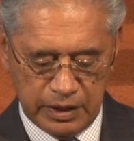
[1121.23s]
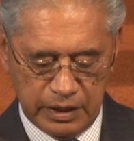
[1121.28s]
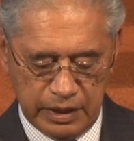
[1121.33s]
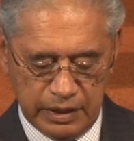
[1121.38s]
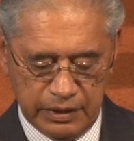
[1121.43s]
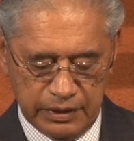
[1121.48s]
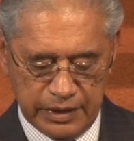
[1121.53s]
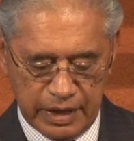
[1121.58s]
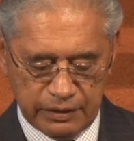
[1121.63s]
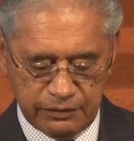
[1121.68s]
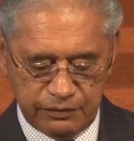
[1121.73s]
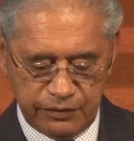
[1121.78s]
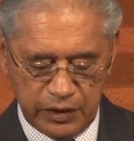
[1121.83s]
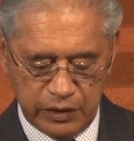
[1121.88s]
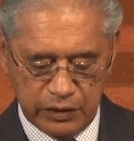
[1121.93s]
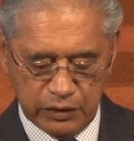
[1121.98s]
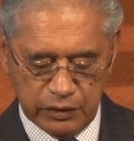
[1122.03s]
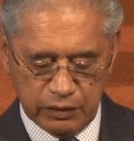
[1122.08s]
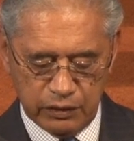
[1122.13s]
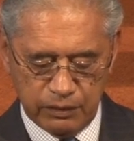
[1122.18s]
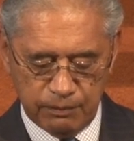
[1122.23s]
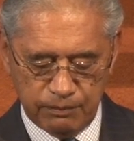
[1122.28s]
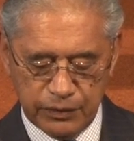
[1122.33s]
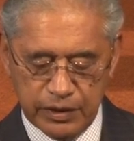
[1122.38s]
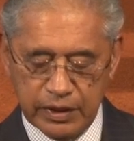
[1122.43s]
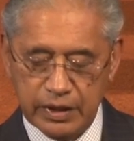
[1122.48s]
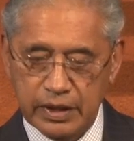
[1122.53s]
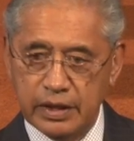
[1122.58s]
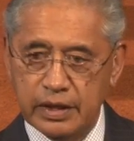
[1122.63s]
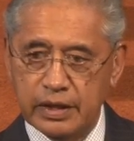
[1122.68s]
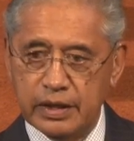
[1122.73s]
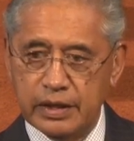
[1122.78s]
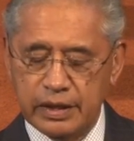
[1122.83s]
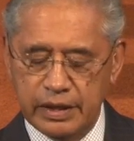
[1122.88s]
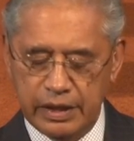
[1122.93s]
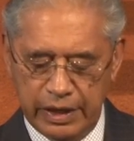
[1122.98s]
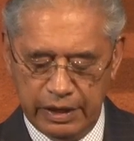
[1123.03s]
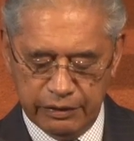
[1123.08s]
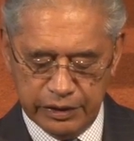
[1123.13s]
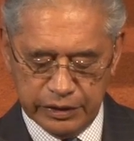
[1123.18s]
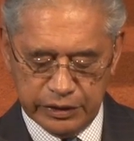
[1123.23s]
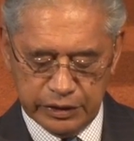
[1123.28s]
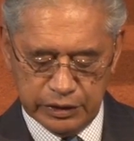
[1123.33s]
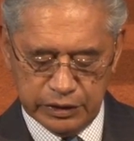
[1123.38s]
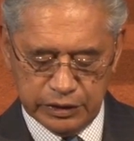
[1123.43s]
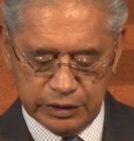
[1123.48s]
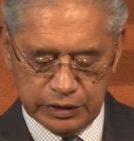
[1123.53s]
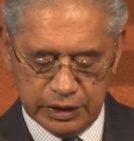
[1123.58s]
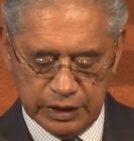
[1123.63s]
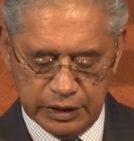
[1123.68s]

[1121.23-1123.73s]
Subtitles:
In that view, heritage